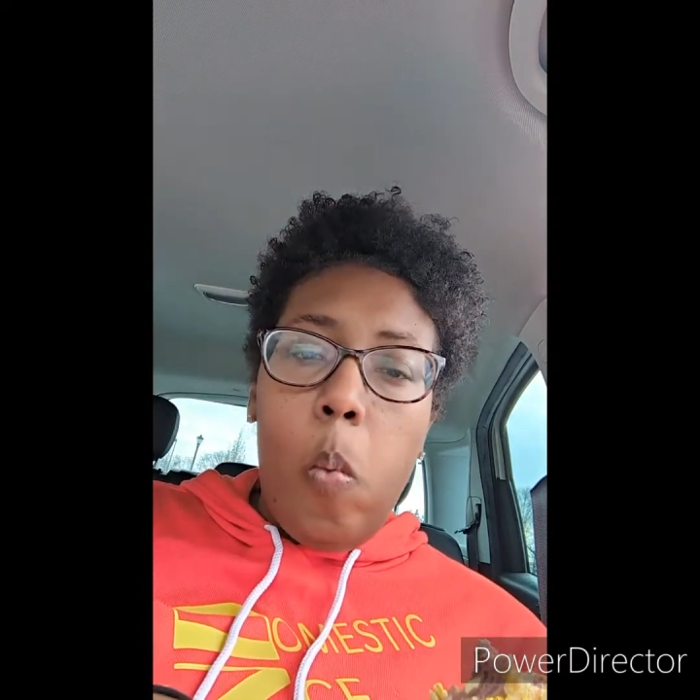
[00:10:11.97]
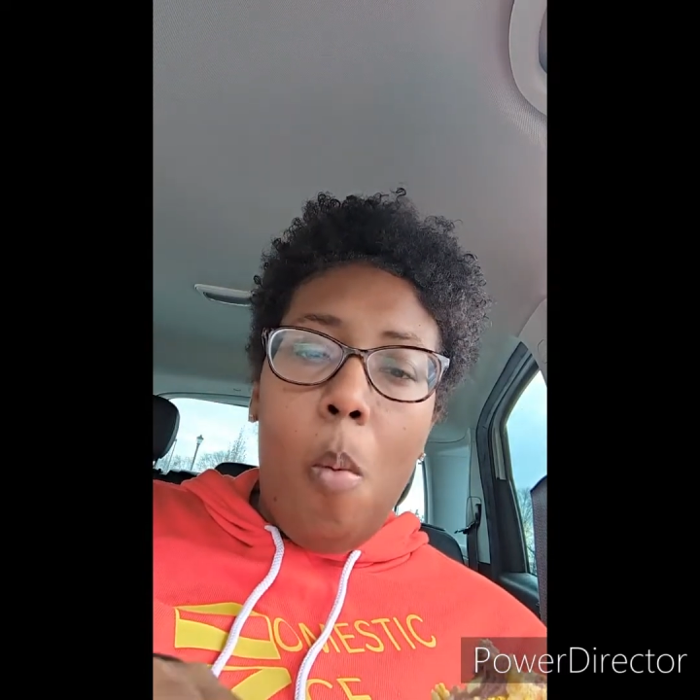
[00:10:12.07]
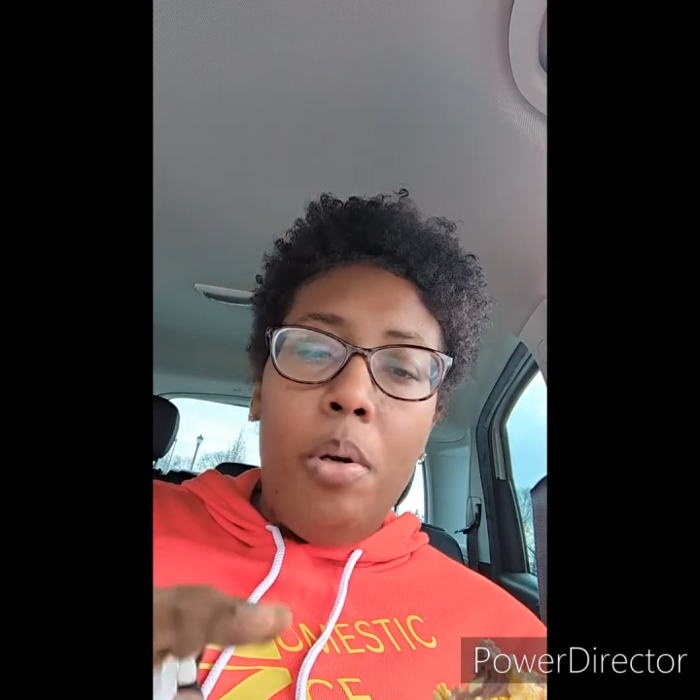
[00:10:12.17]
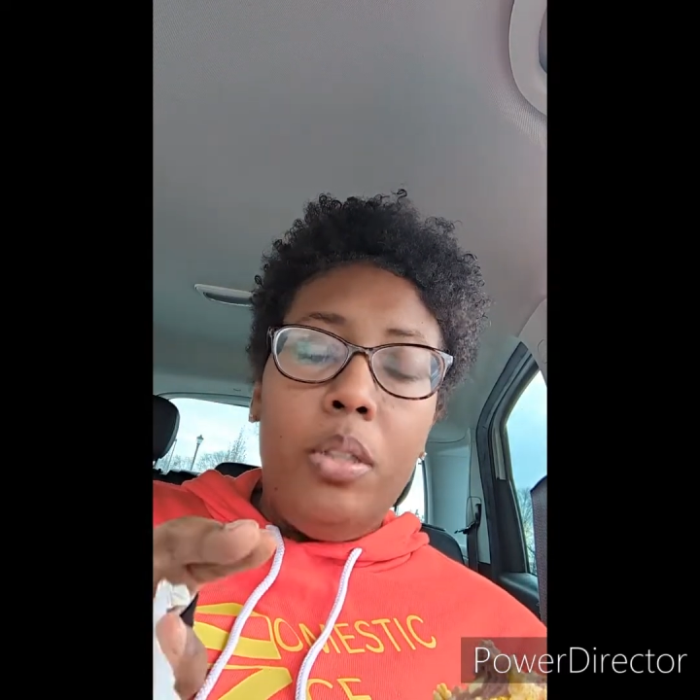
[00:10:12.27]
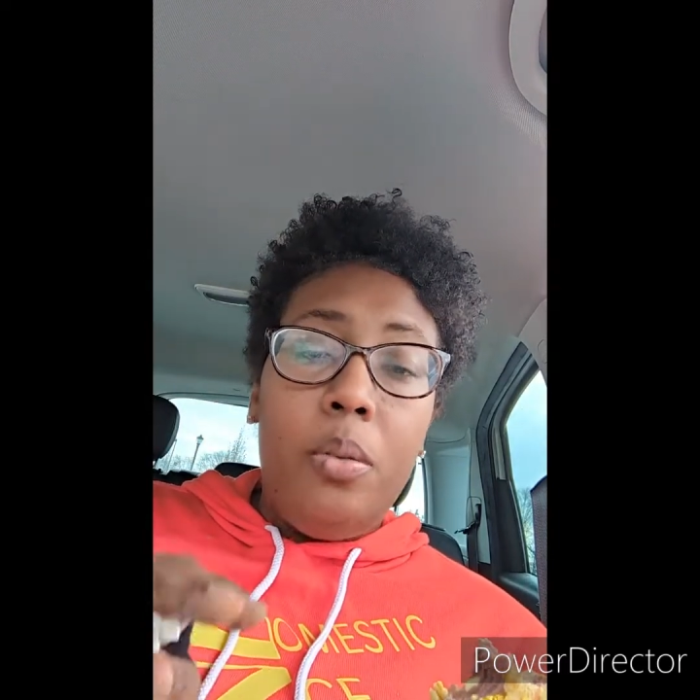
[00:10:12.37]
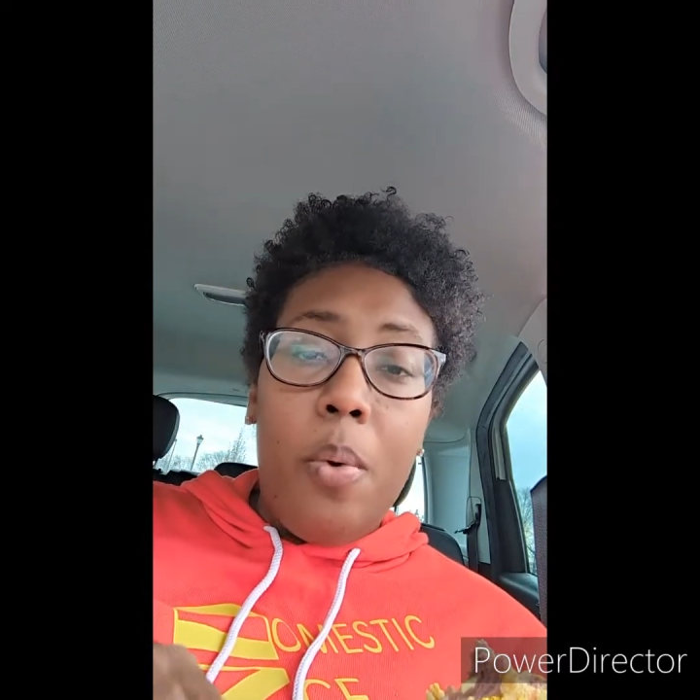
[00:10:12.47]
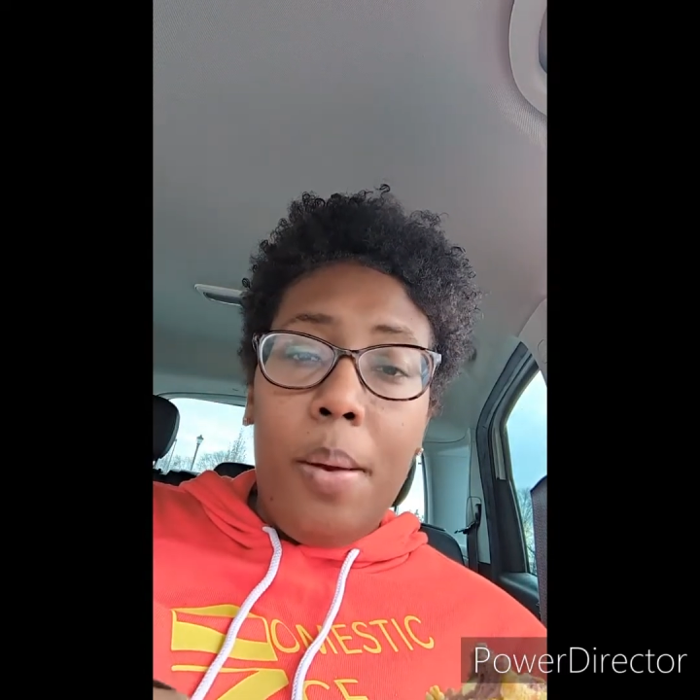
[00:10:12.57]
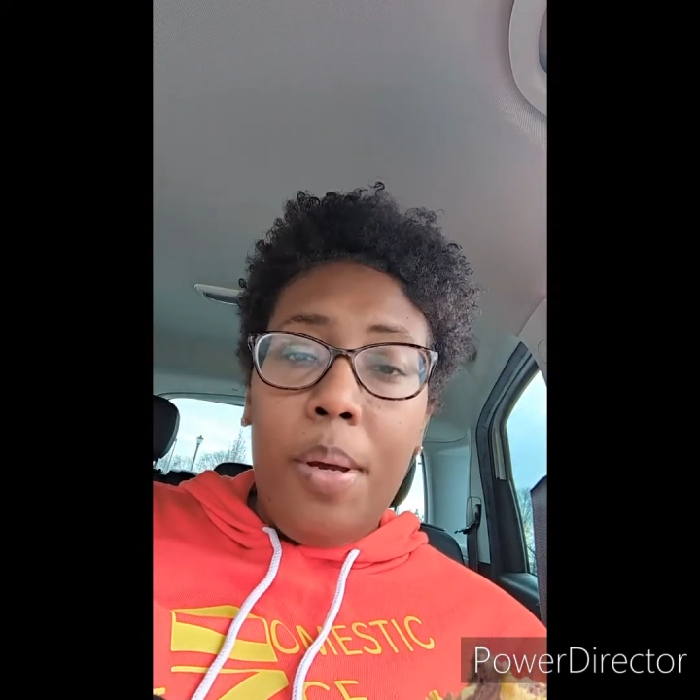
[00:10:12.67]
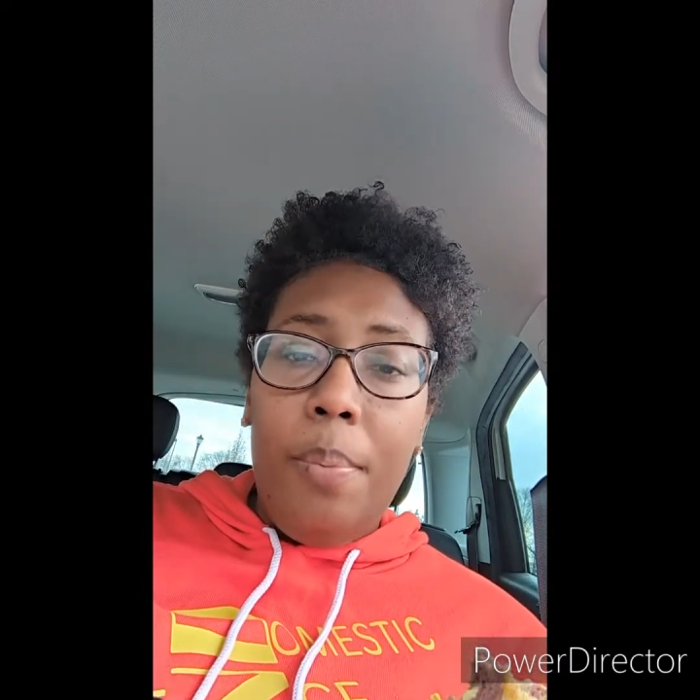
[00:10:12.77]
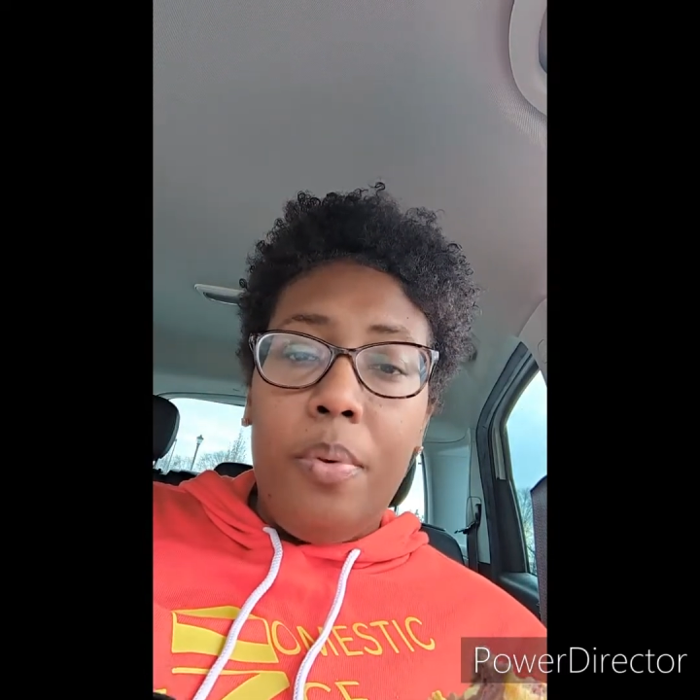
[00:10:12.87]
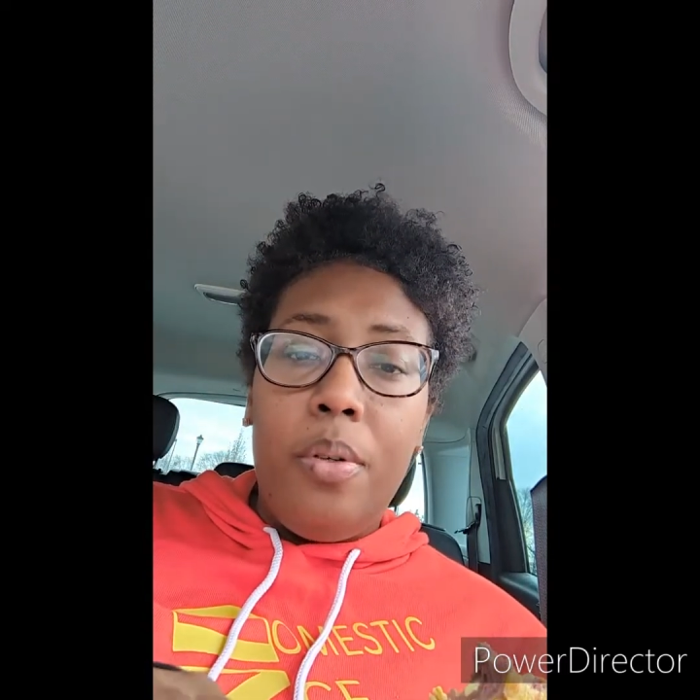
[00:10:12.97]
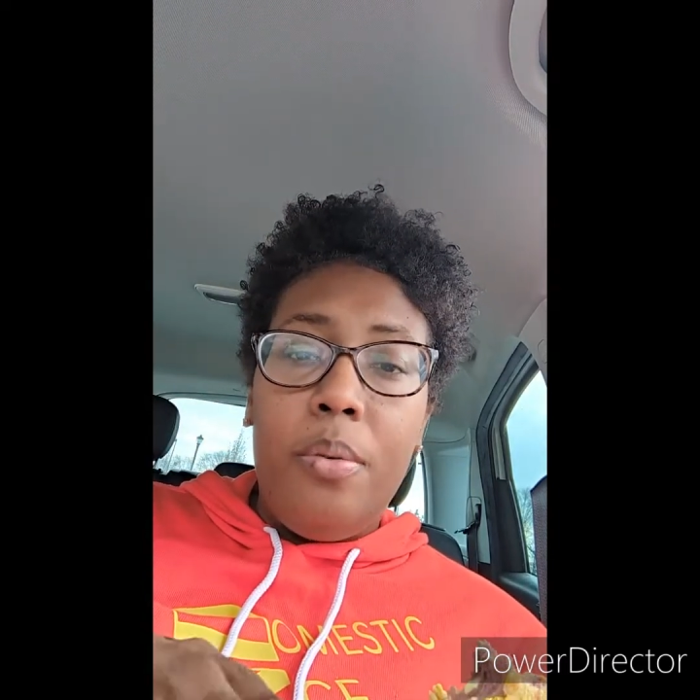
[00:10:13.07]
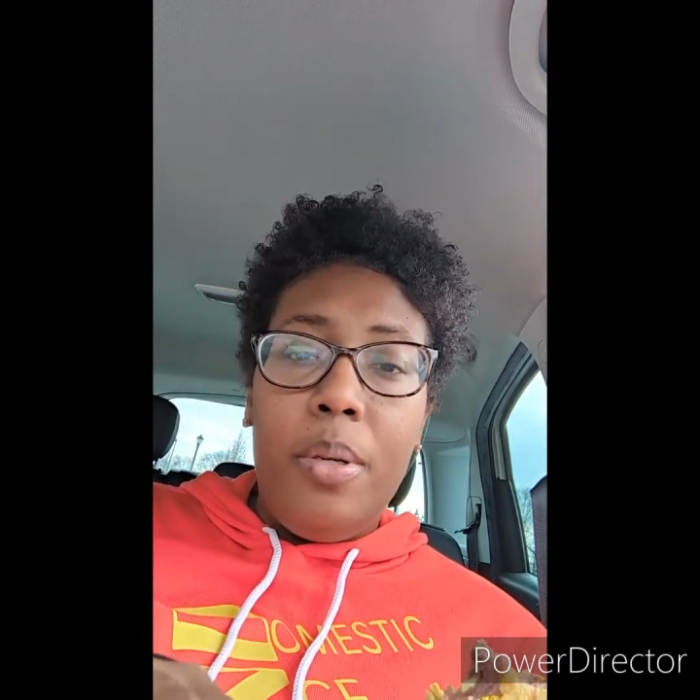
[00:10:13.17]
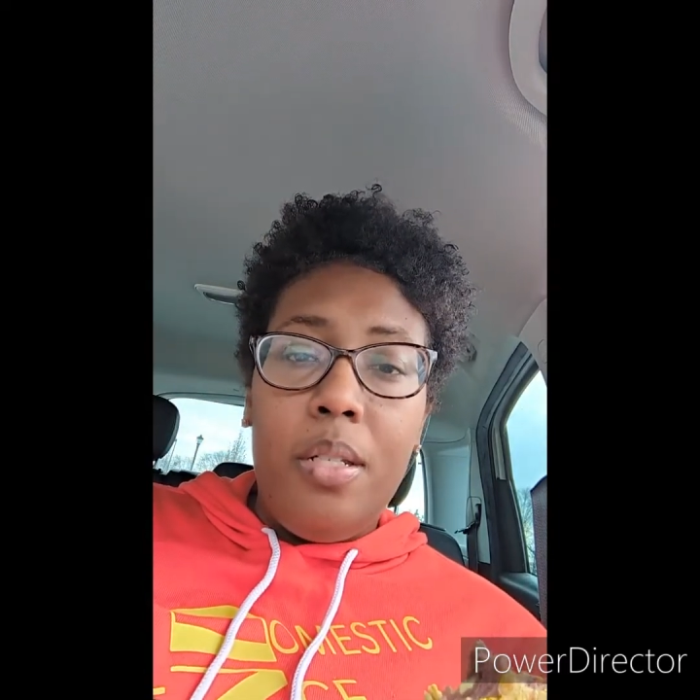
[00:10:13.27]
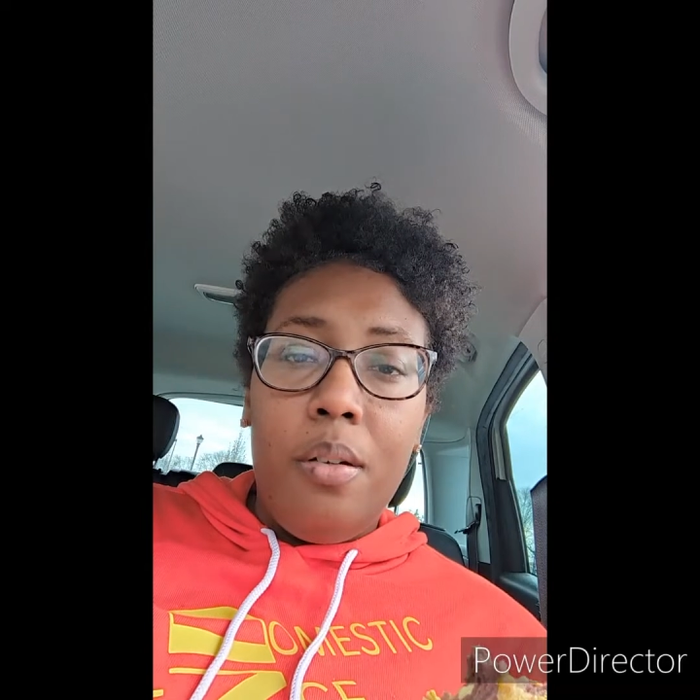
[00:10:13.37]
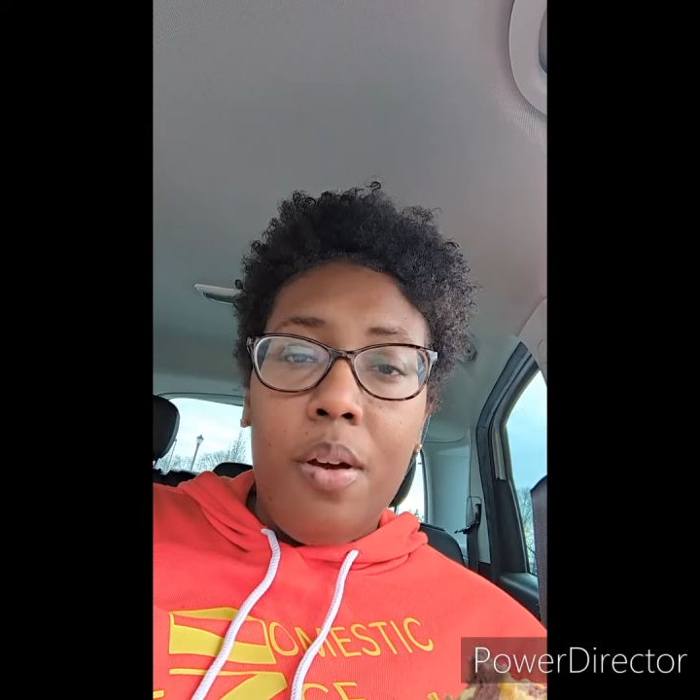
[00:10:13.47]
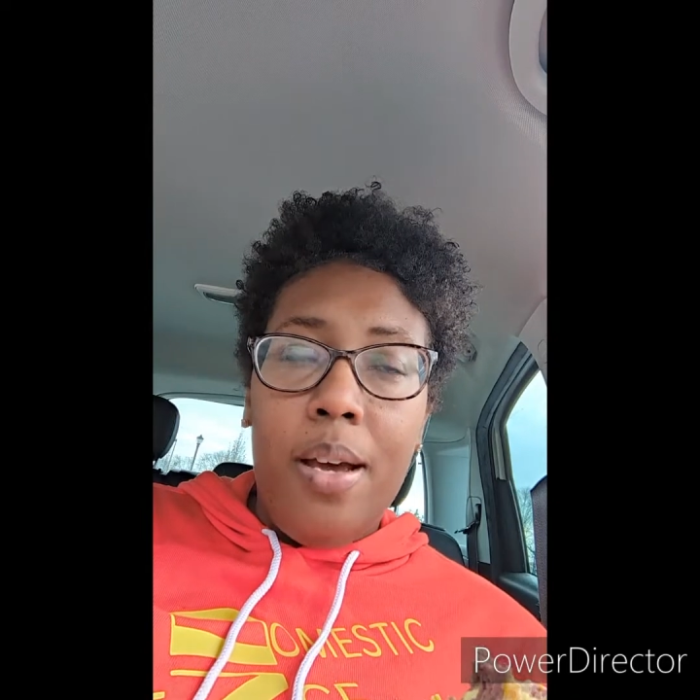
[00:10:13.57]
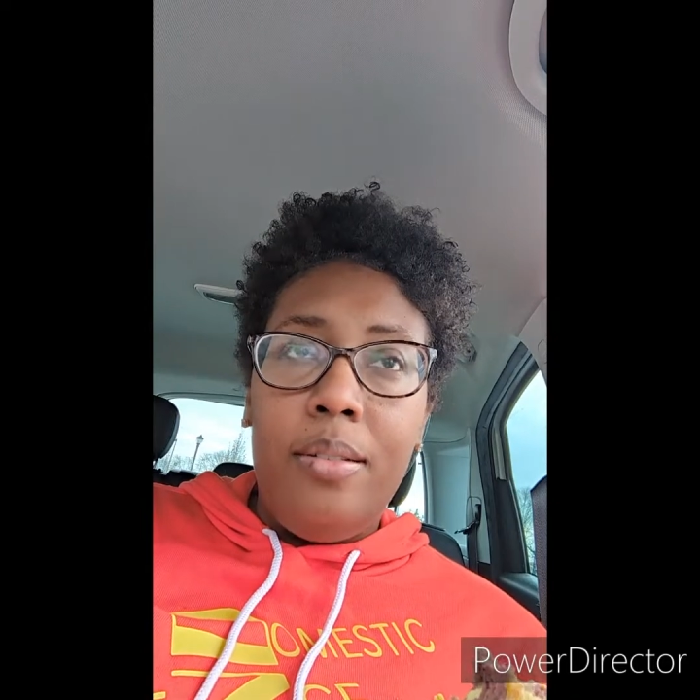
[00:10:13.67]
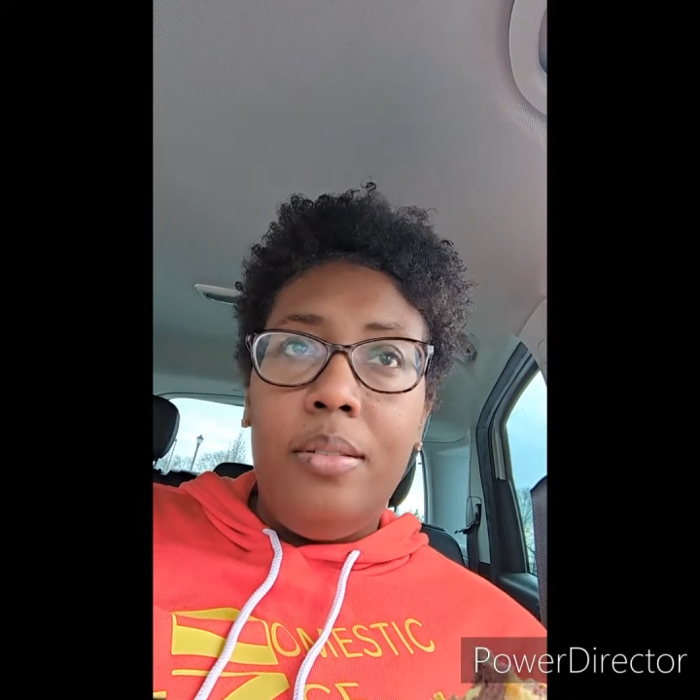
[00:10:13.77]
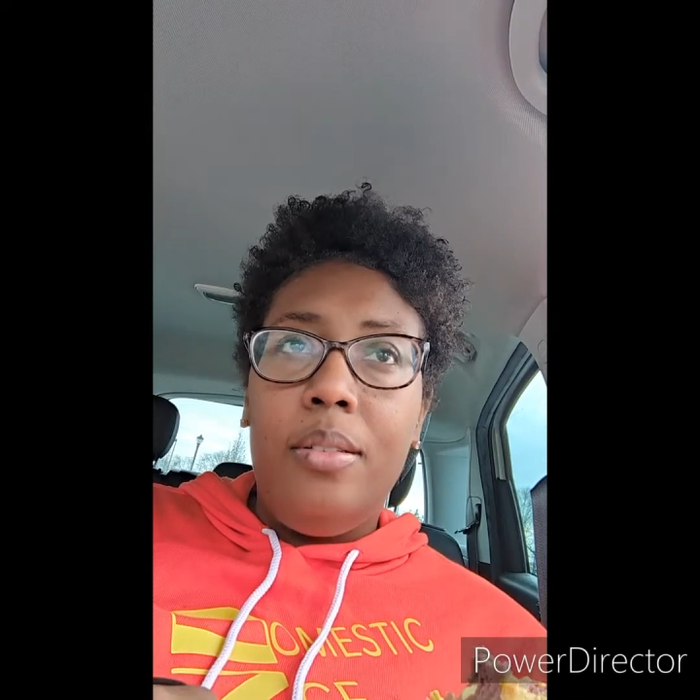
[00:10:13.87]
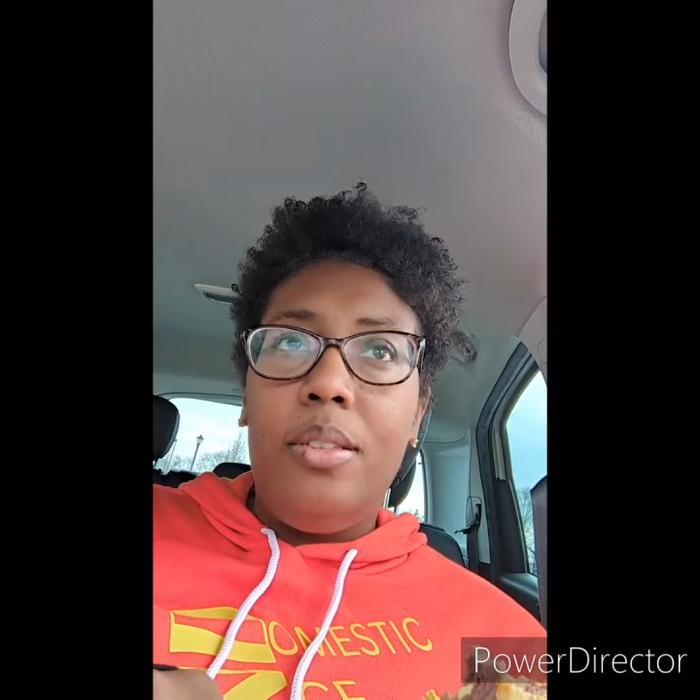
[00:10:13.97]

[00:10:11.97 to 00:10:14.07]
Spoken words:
But it's a white paper on domestic violence.